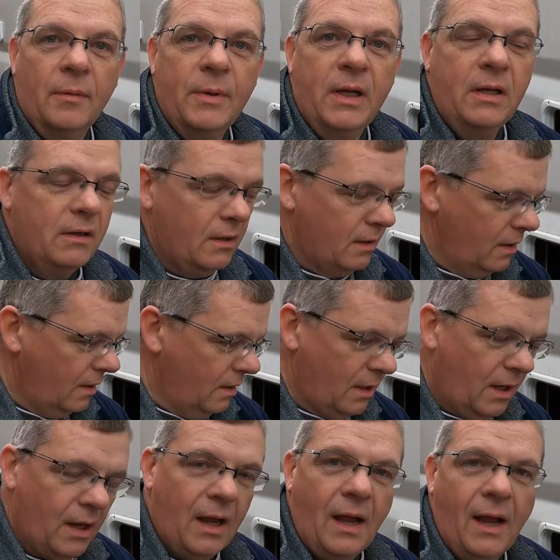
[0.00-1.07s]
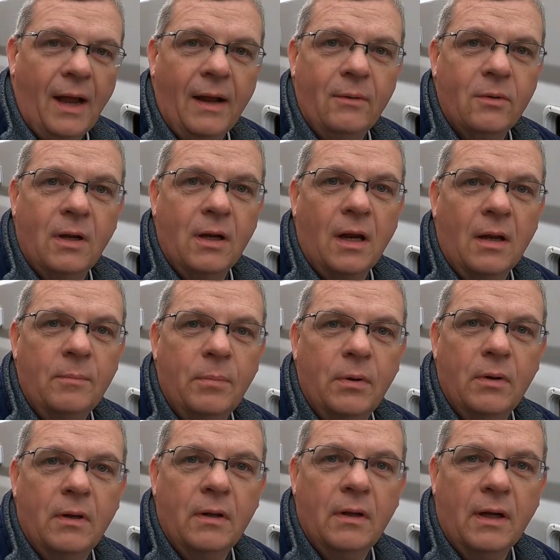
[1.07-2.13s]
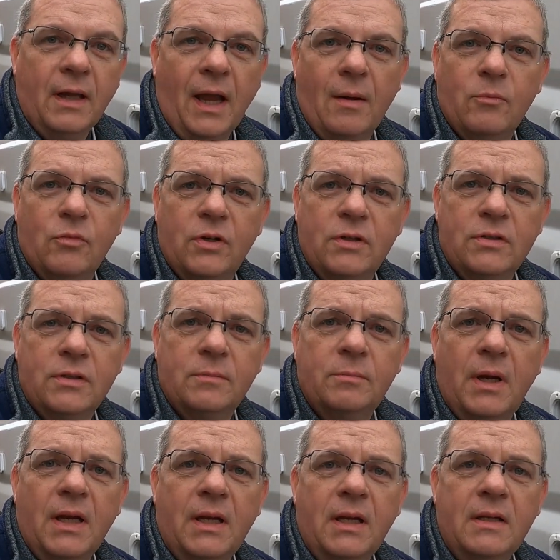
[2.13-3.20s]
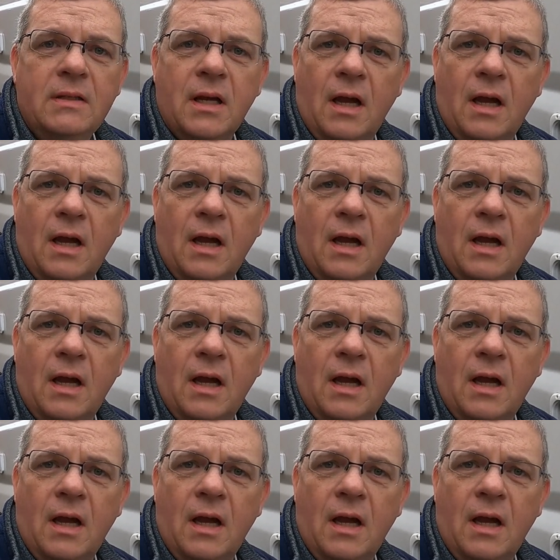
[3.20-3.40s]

I mean, how can I put a camera into bloody